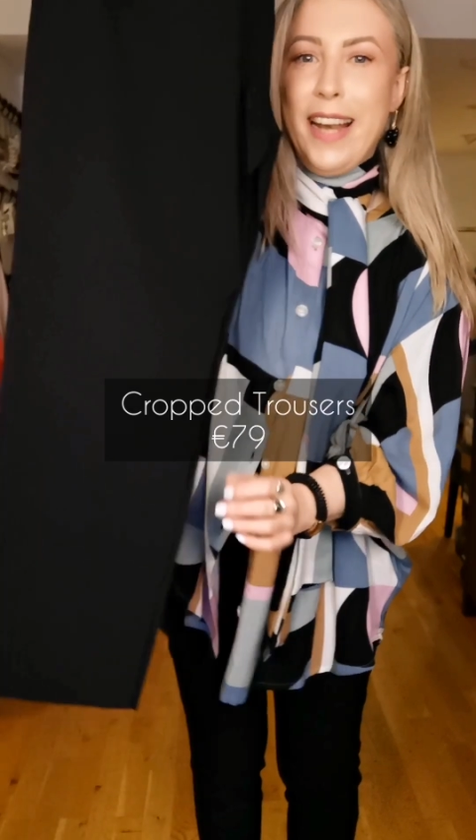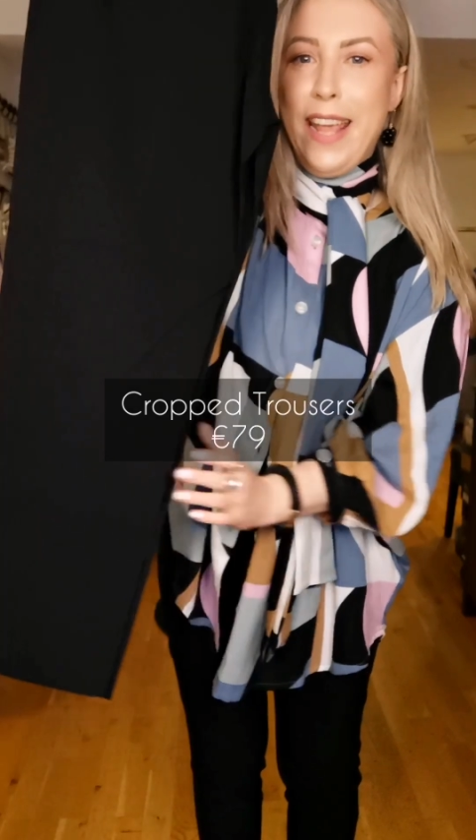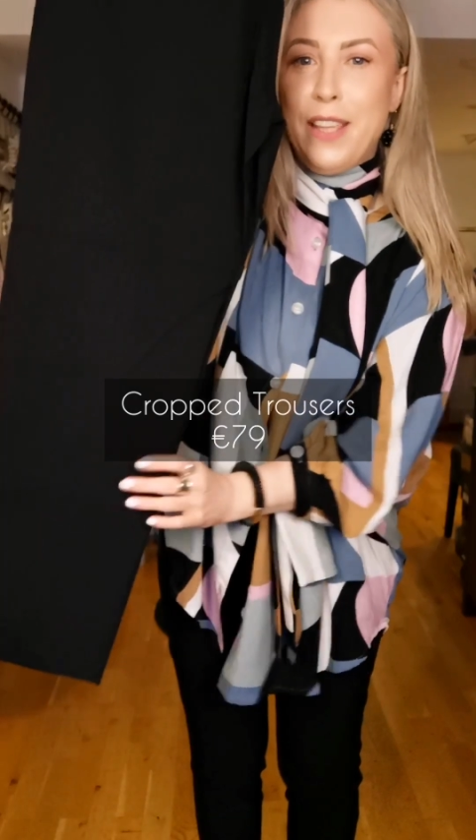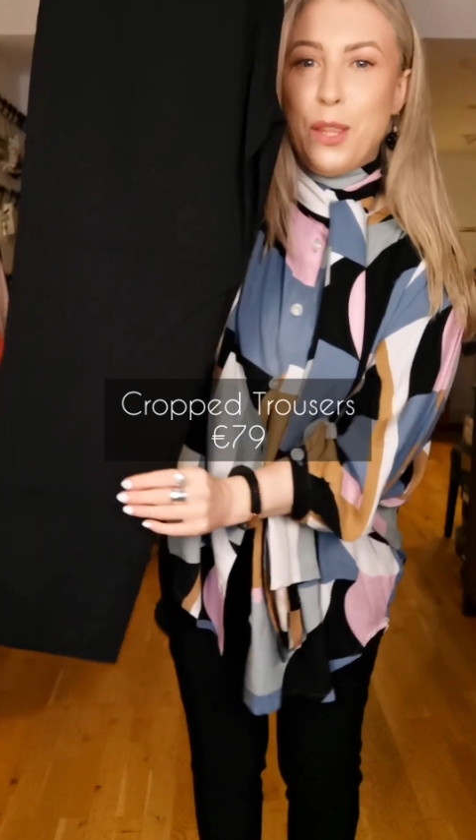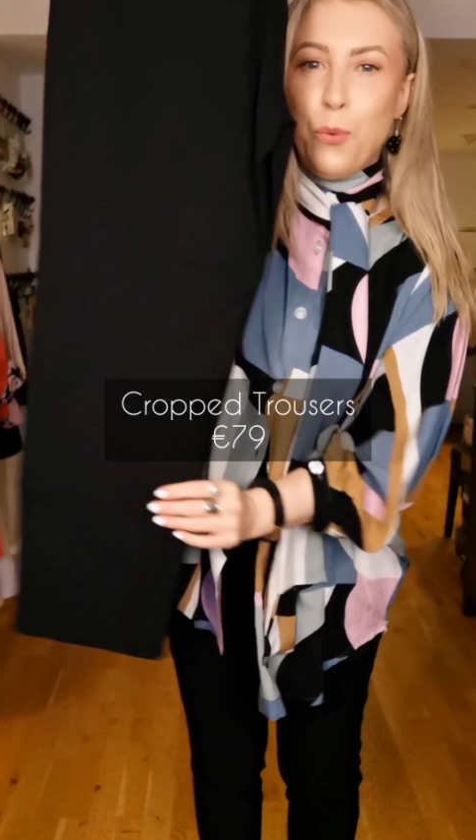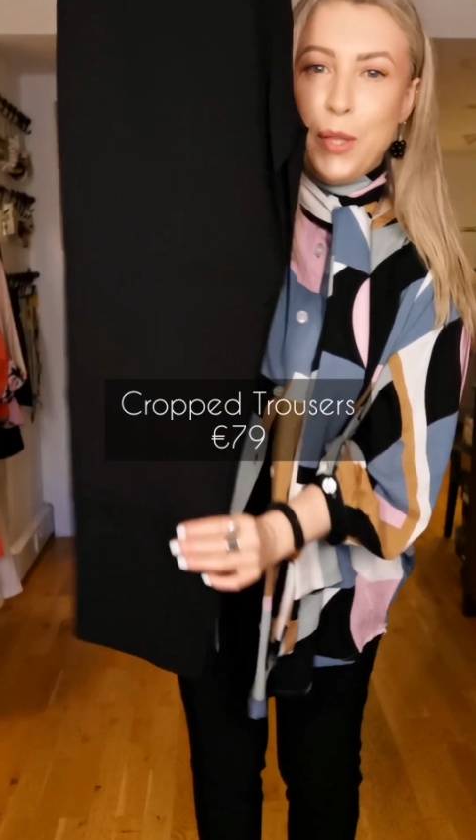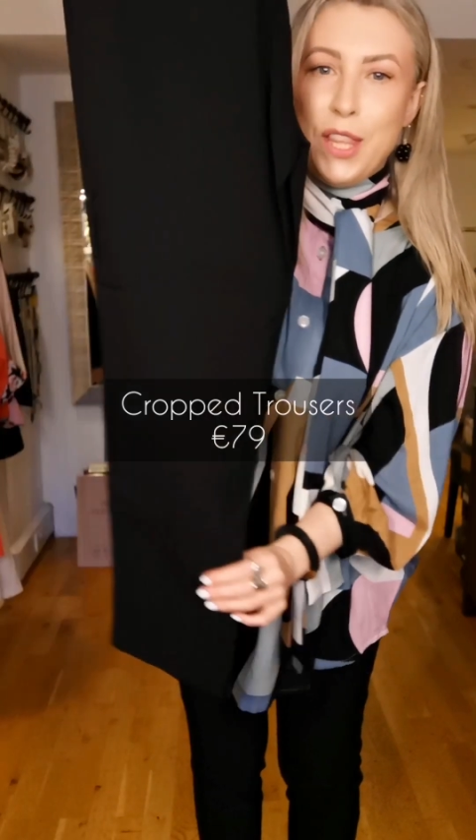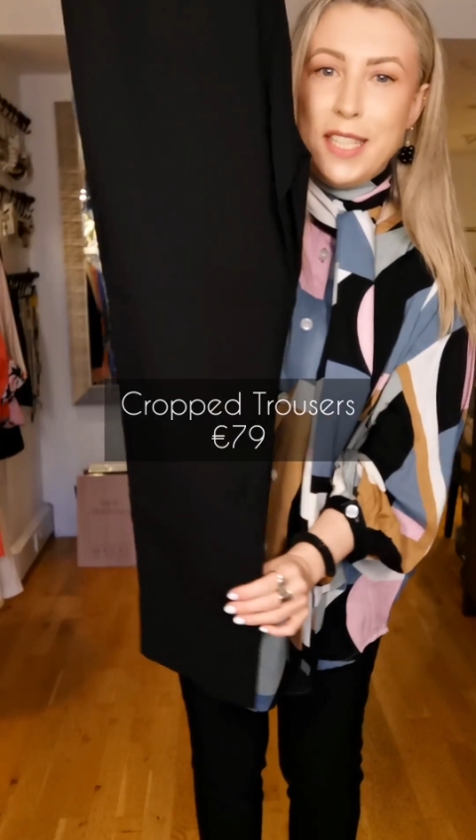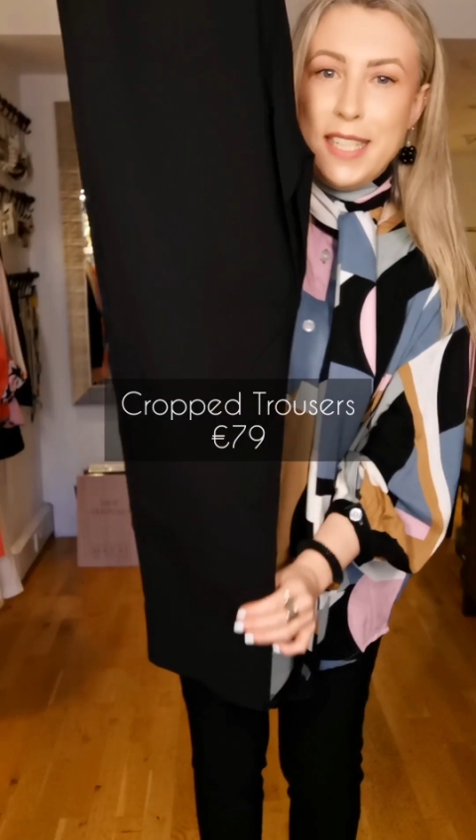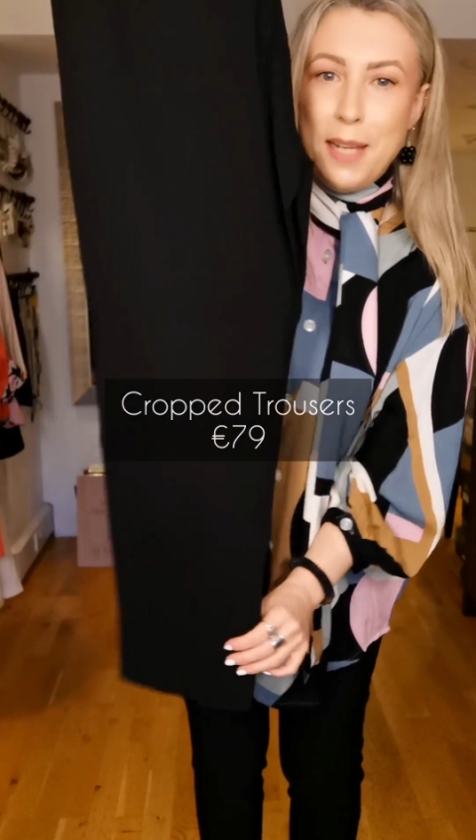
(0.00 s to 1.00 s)
length with
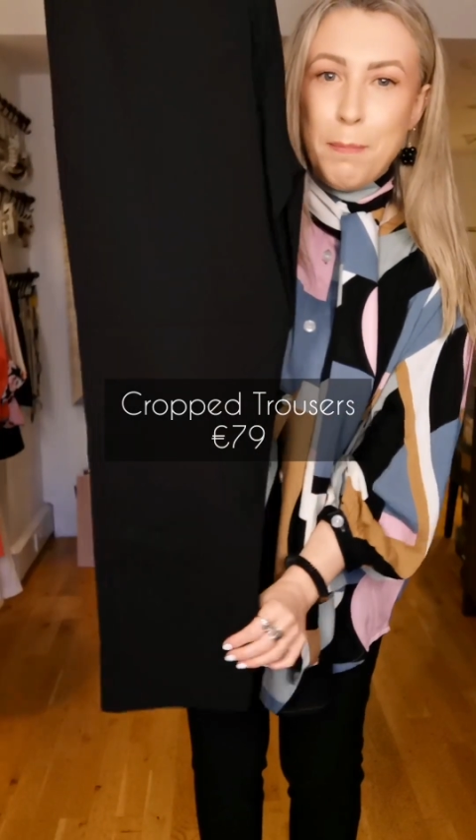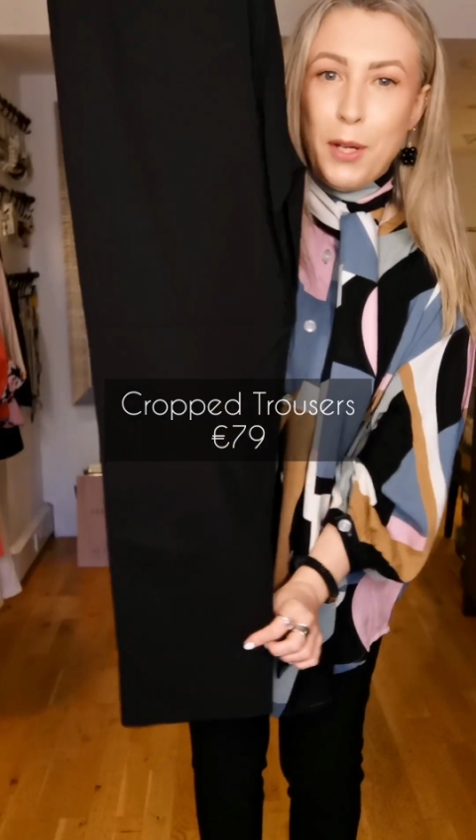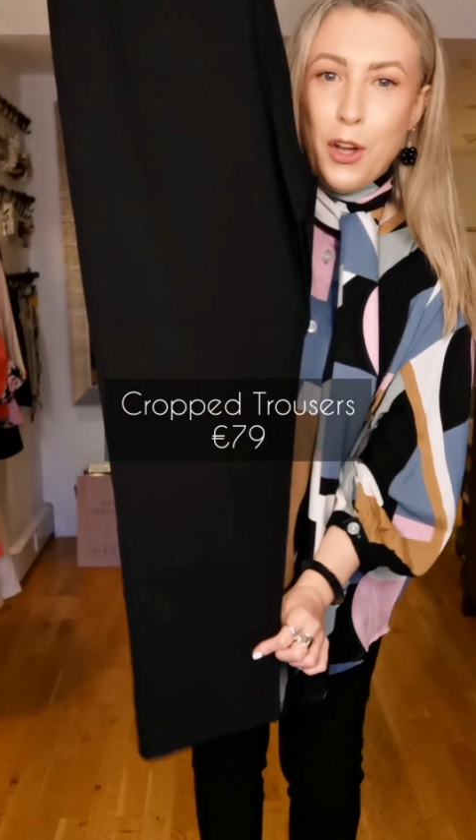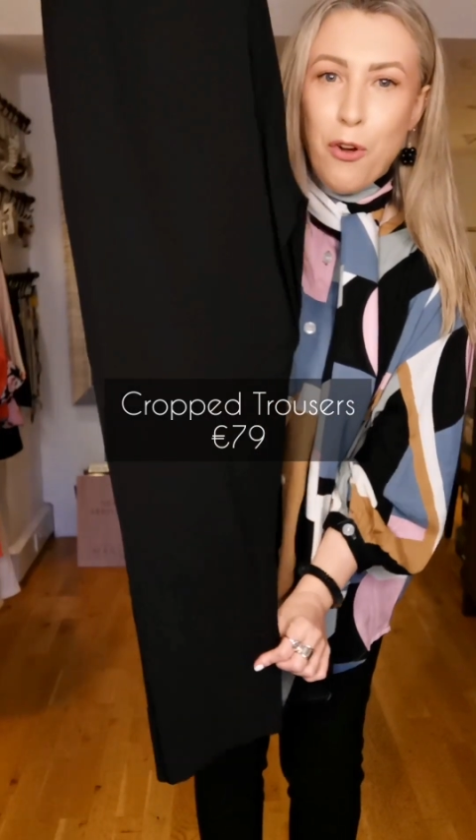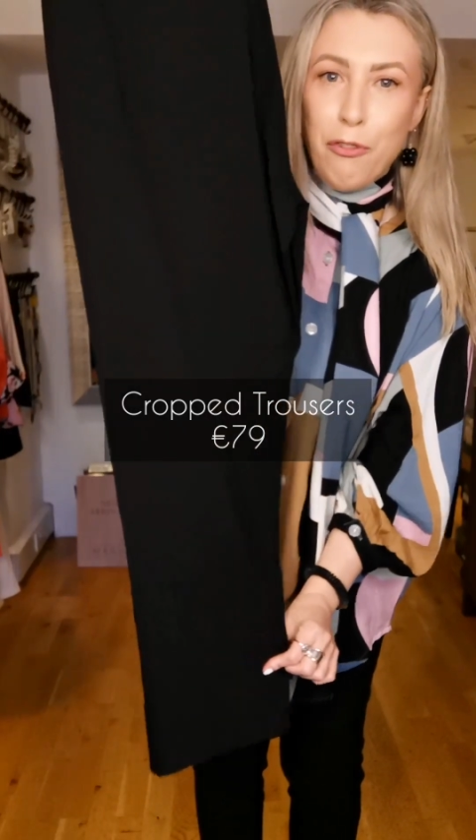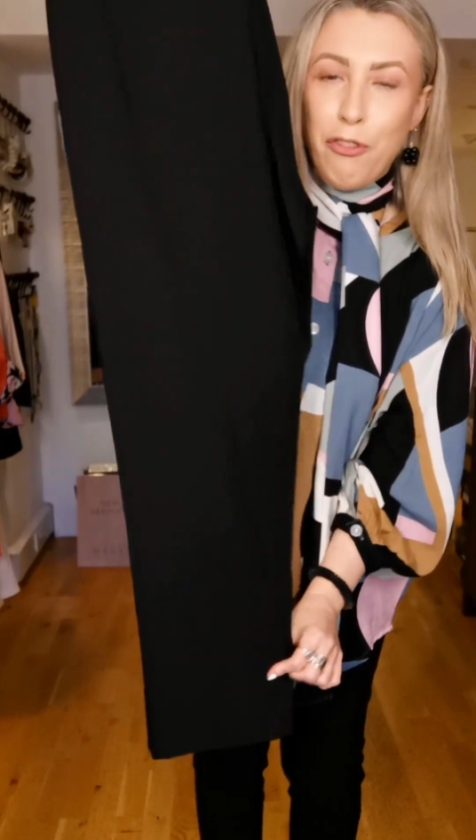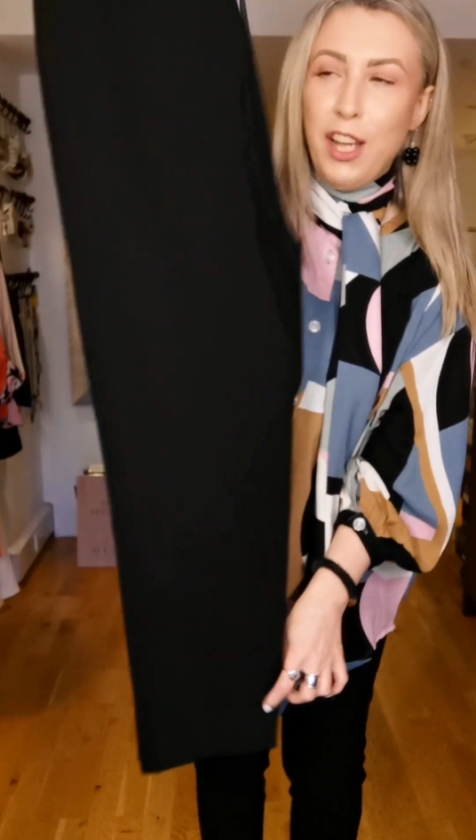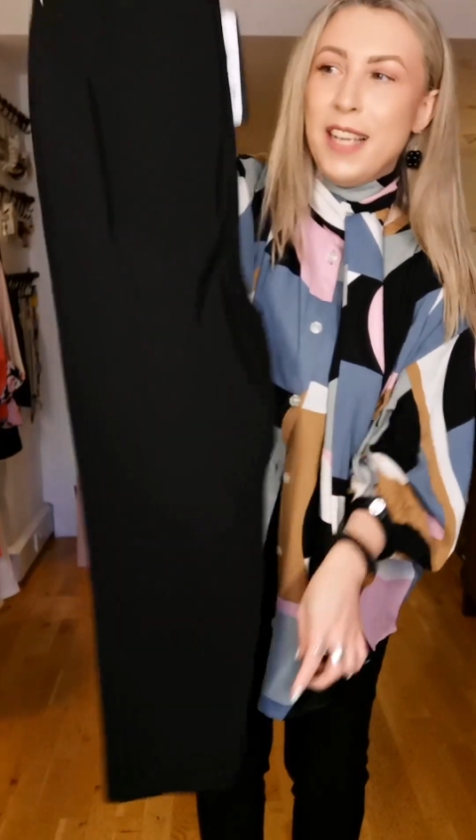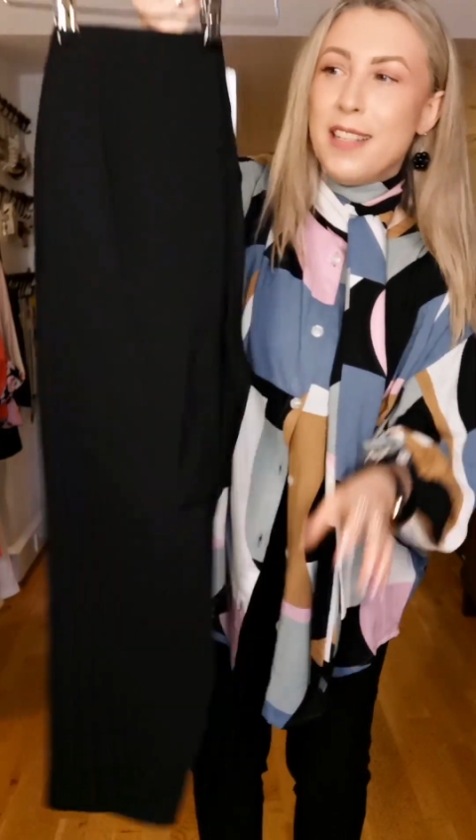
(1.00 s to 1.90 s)
the deep cuff